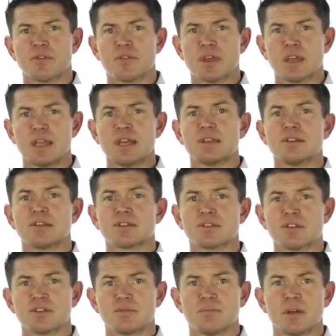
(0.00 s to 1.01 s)
in thinking and
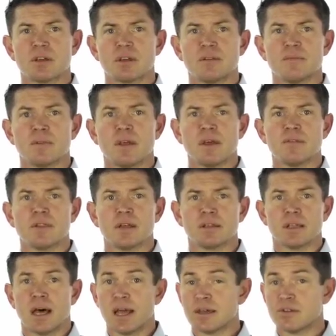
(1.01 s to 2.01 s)
decision making
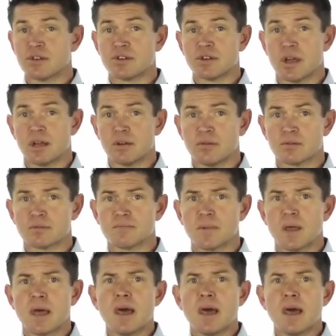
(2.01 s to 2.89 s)
that lie in the shadows.